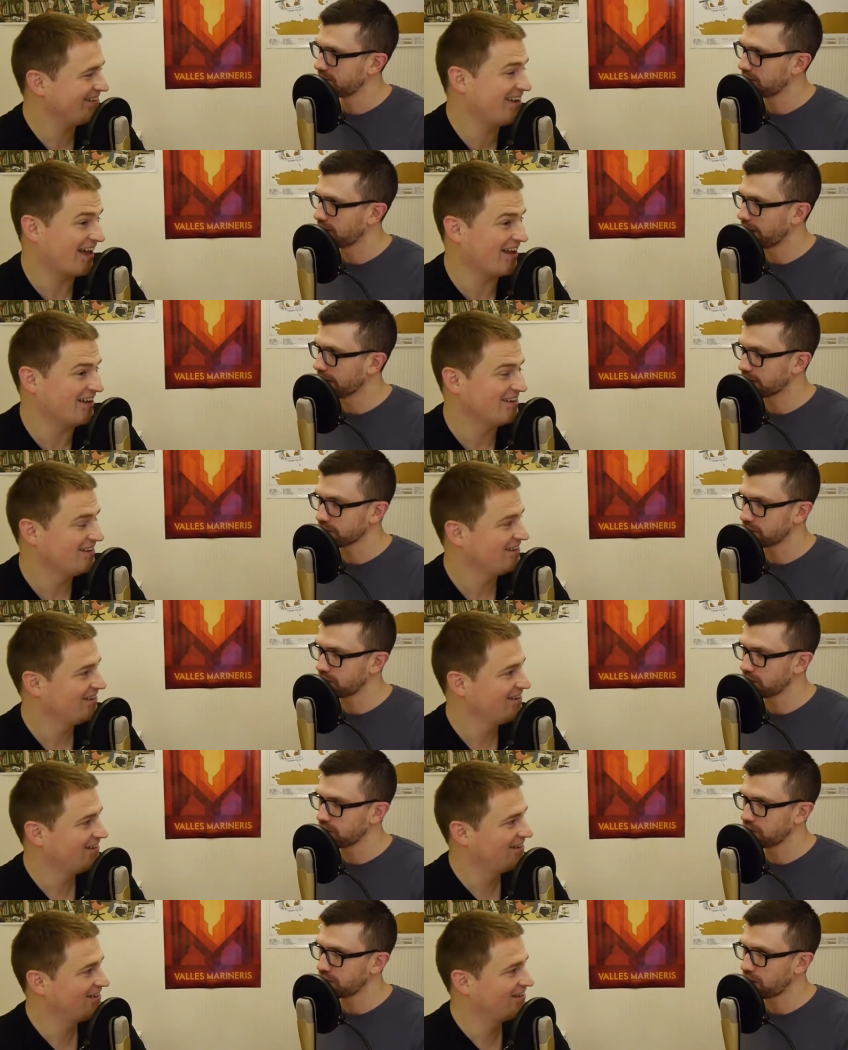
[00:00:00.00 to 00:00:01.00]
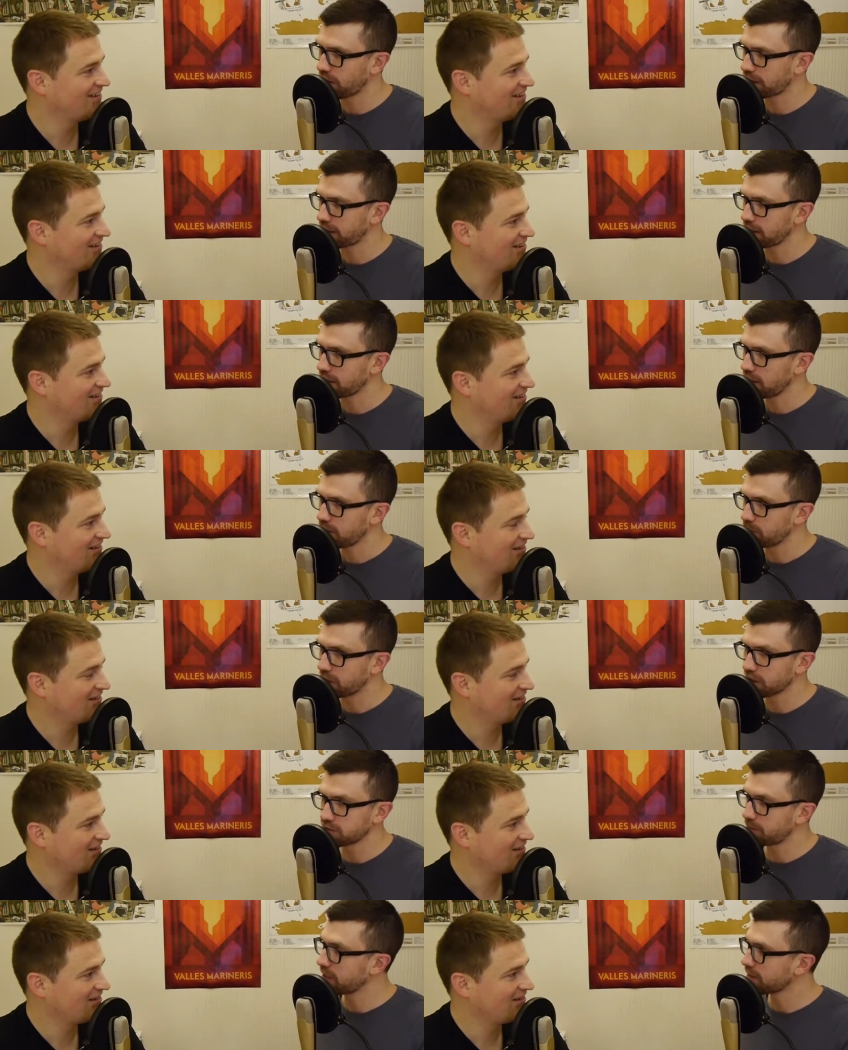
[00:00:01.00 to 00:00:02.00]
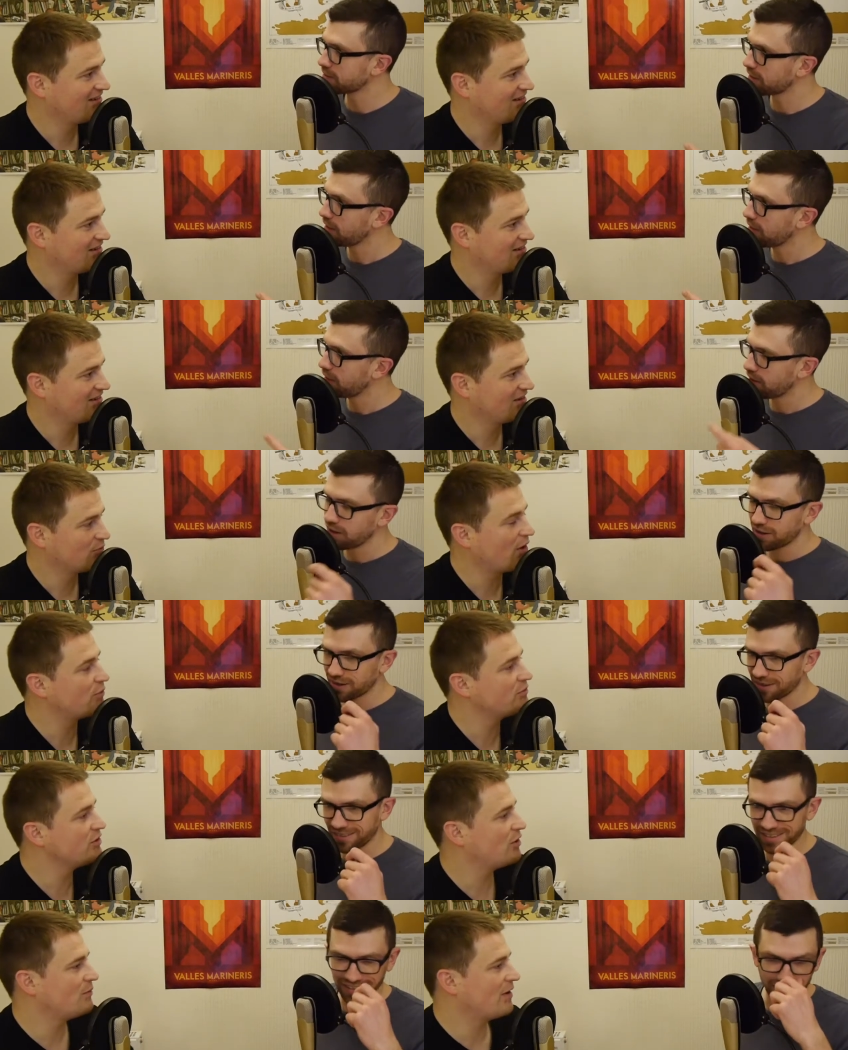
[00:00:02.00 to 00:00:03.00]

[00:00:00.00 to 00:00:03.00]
Speaker 1: yeah, like, like because because. Well, no.